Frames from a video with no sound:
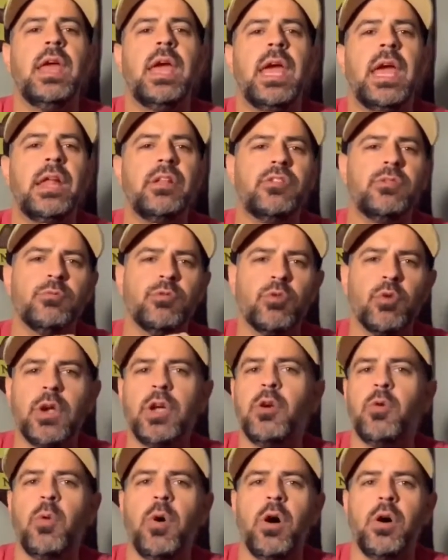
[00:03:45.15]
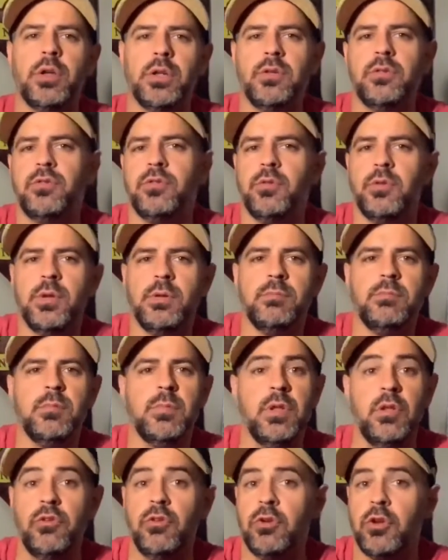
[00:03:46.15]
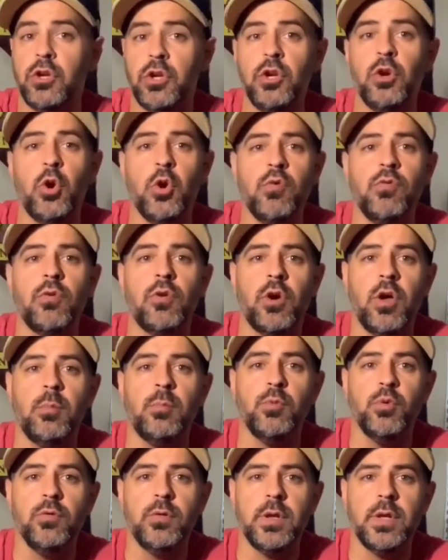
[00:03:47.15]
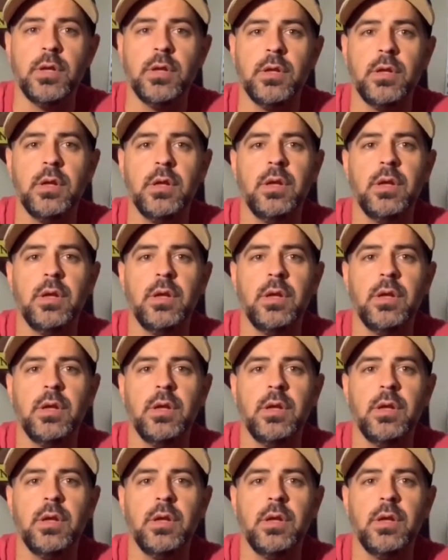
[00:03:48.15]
had some great qualities to it. It's a good overall movie.